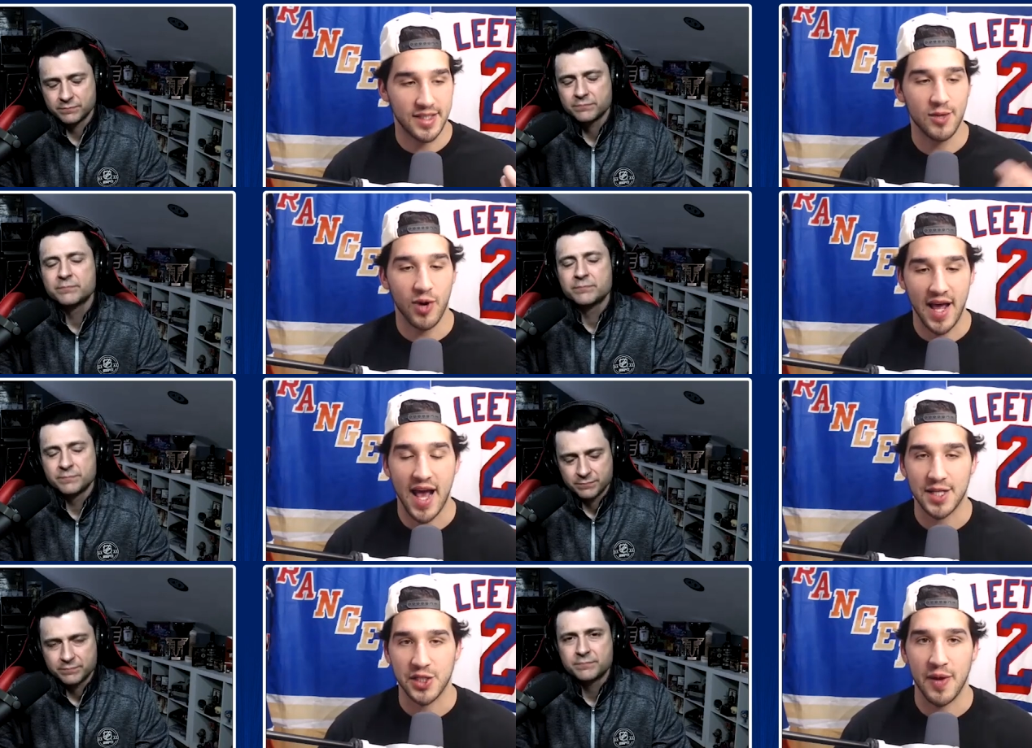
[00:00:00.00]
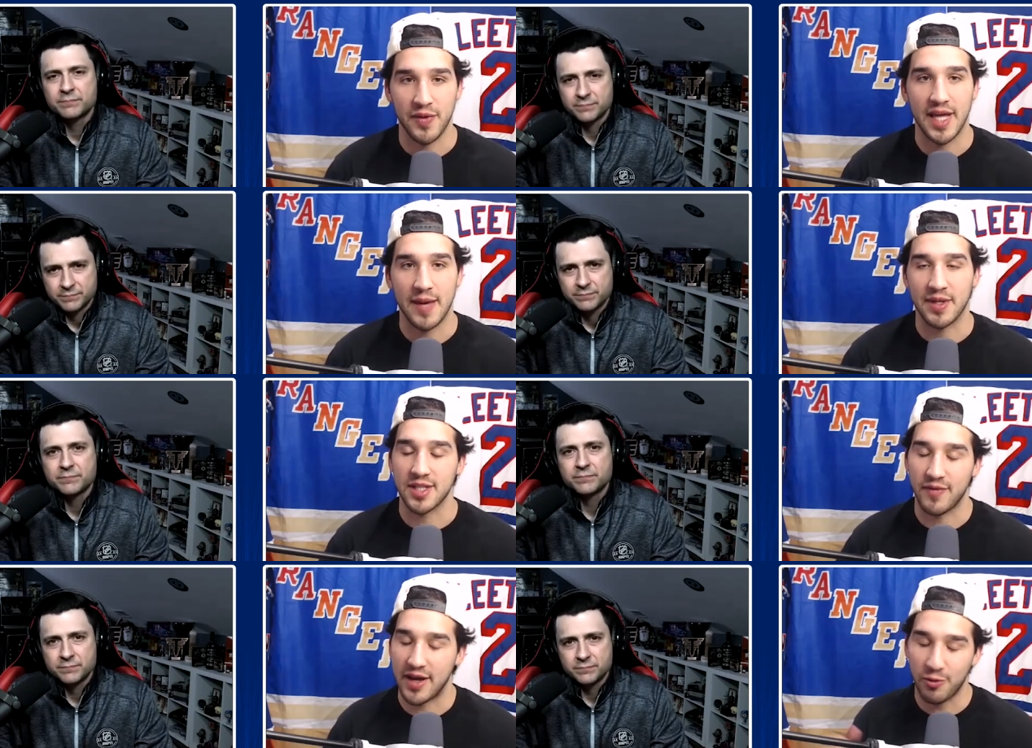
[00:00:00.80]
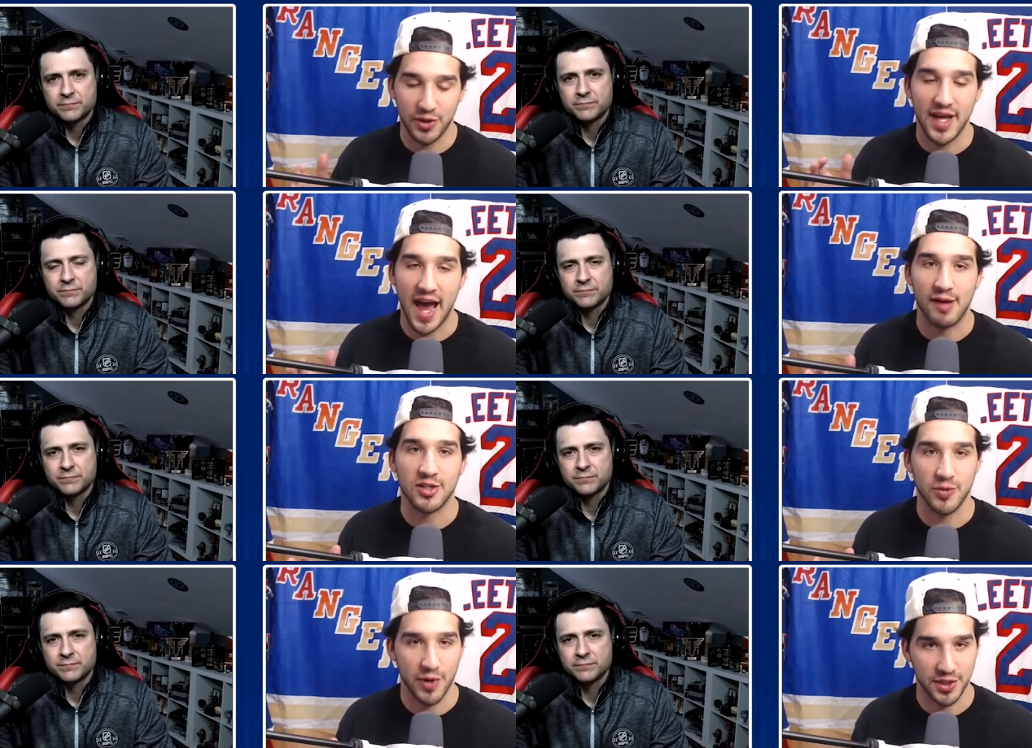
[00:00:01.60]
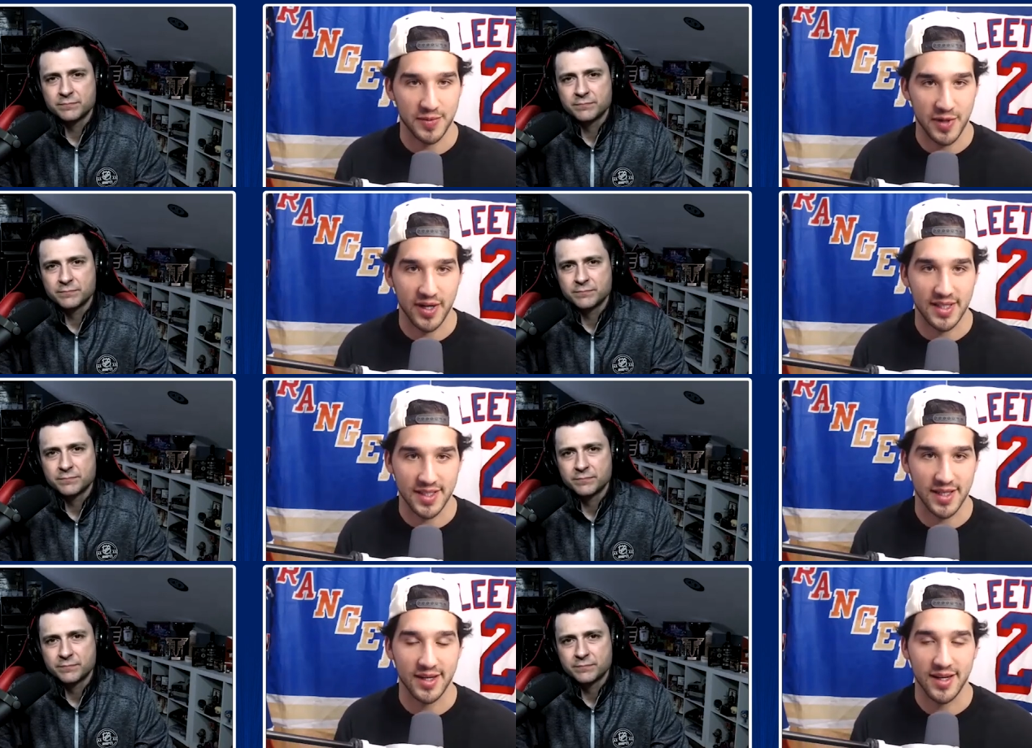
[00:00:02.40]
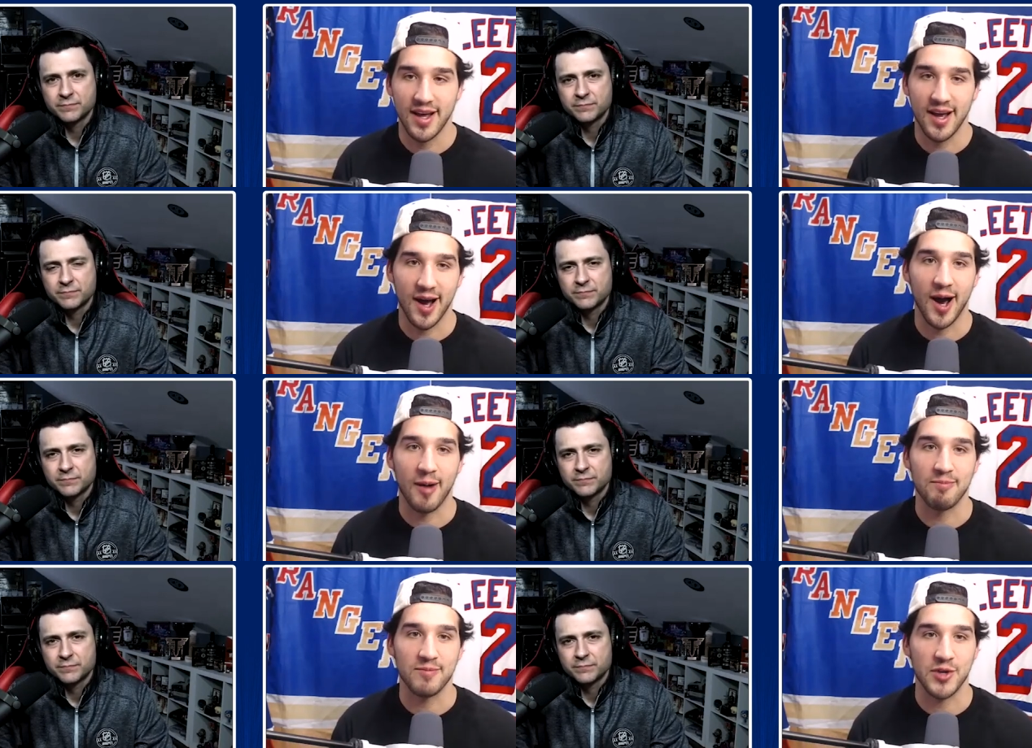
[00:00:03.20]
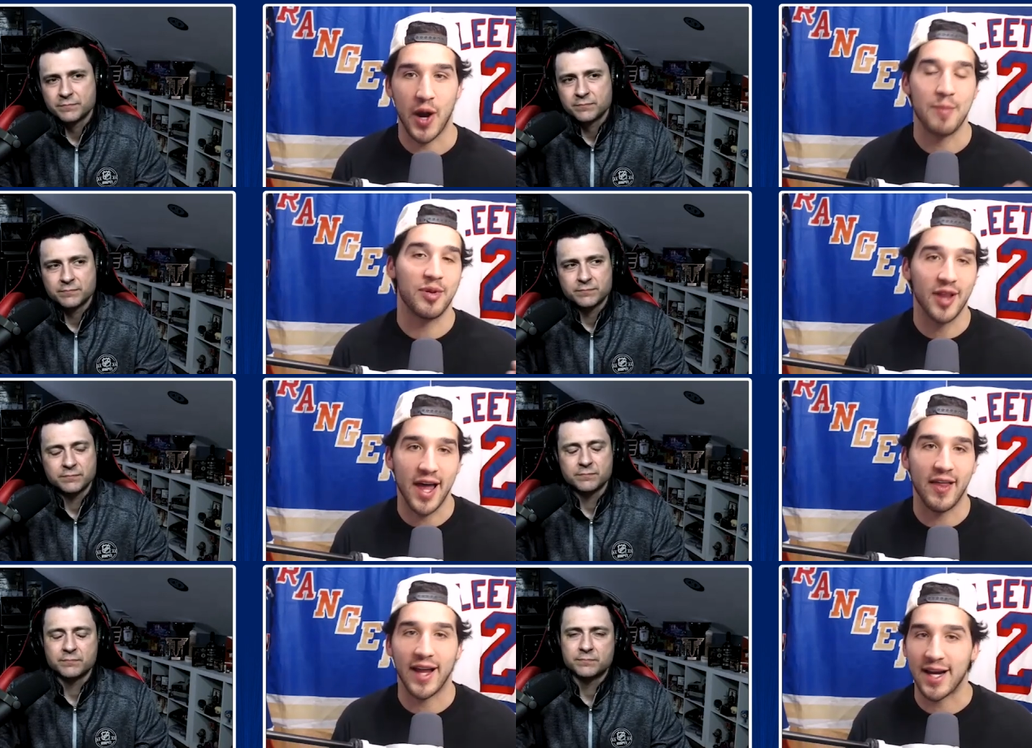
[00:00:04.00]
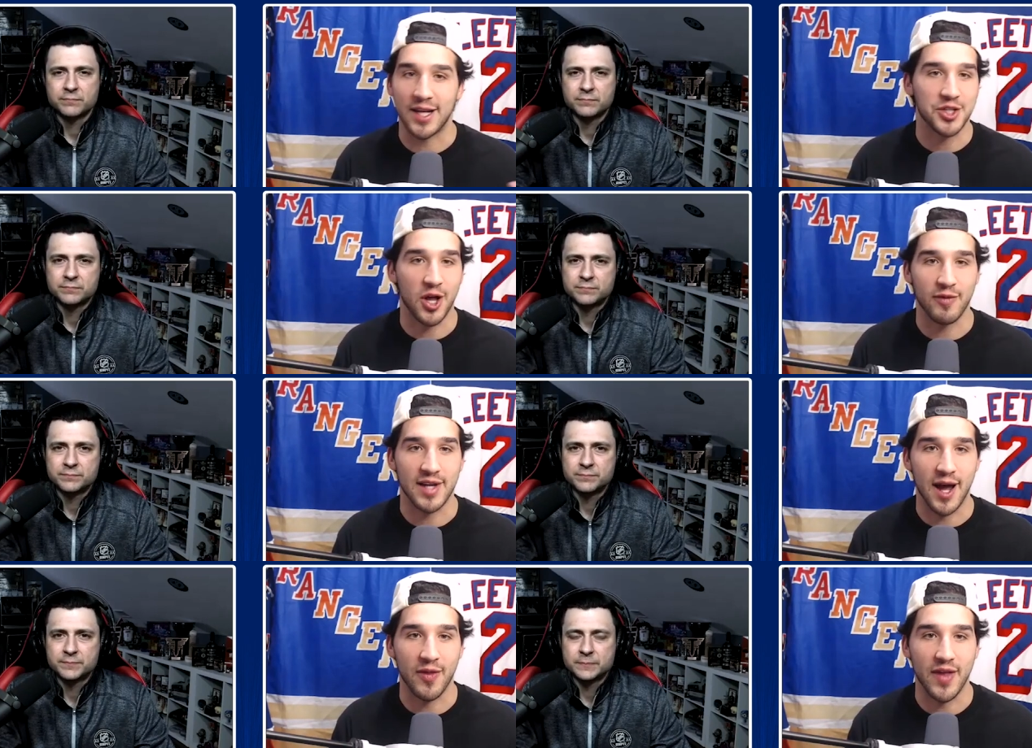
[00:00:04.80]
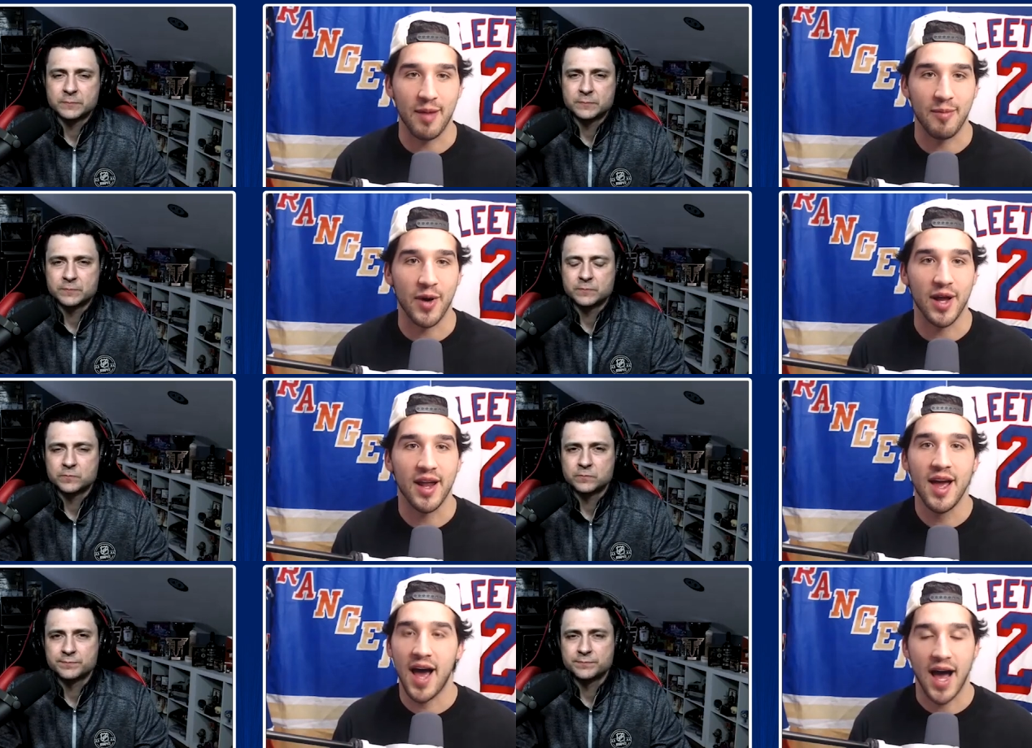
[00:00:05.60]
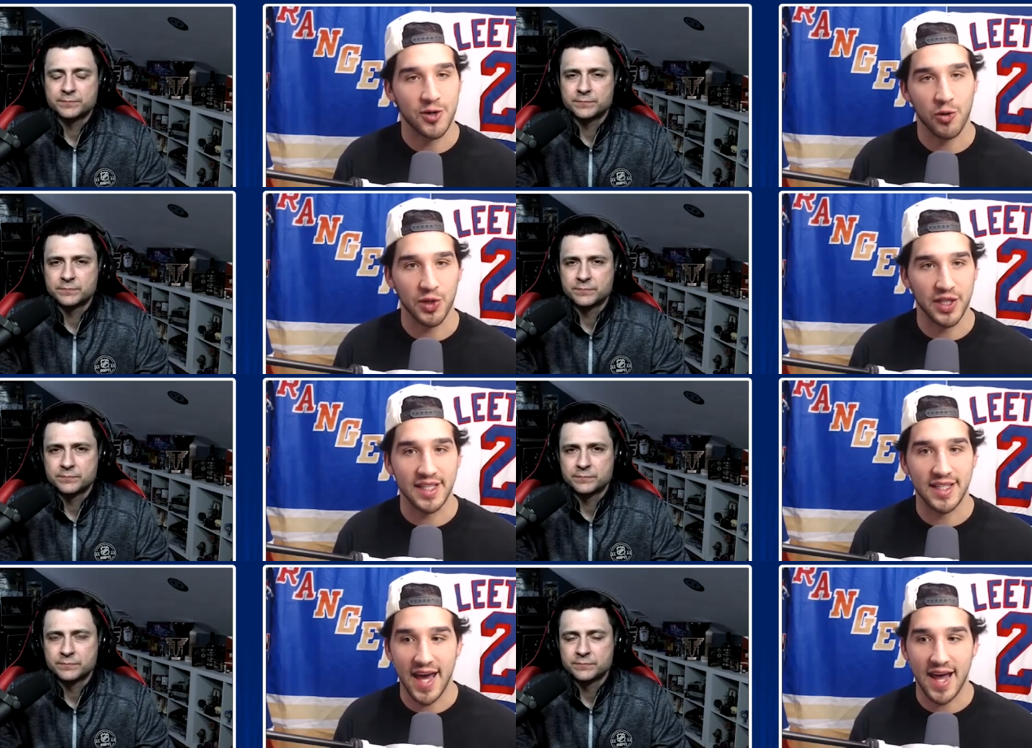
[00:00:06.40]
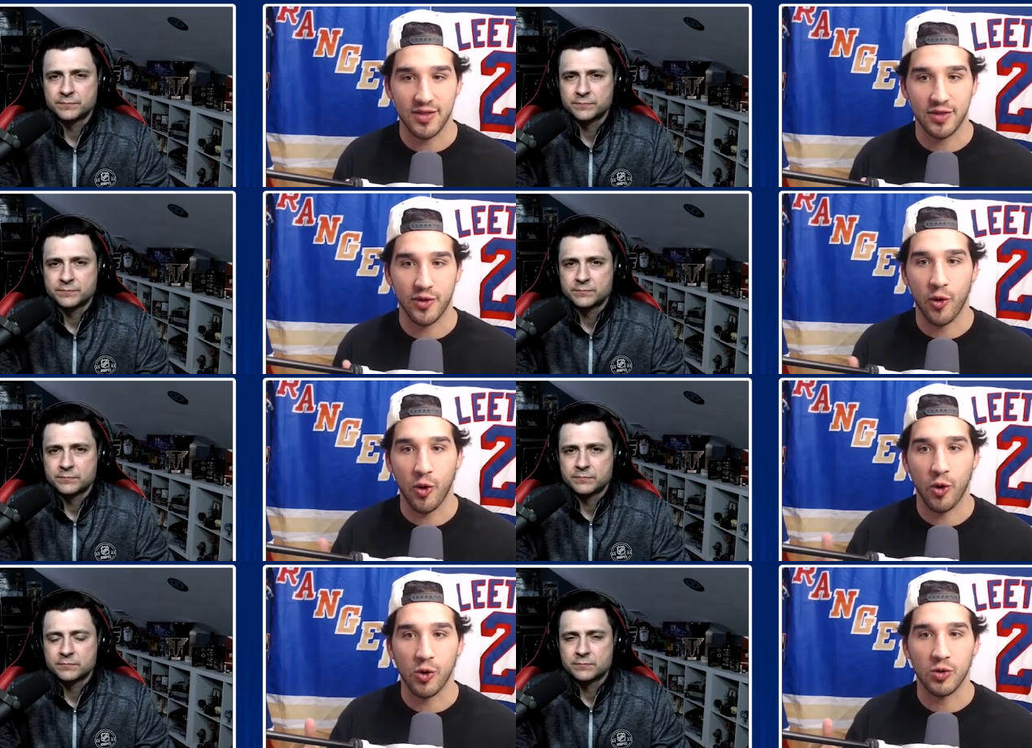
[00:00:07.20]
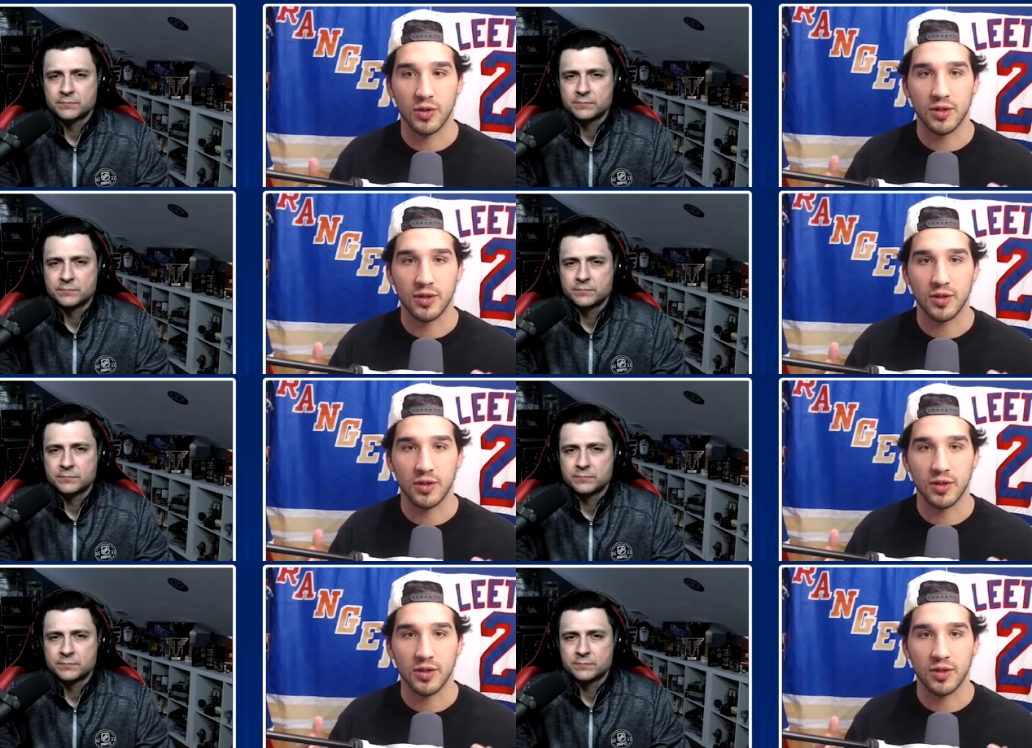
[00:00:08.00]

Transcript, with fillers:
Speaker 1: did want to ask you about the gaming stuff. I don't really have so much experience in it. Um, you know, I play like NHL every now and then, but I don't really get the whole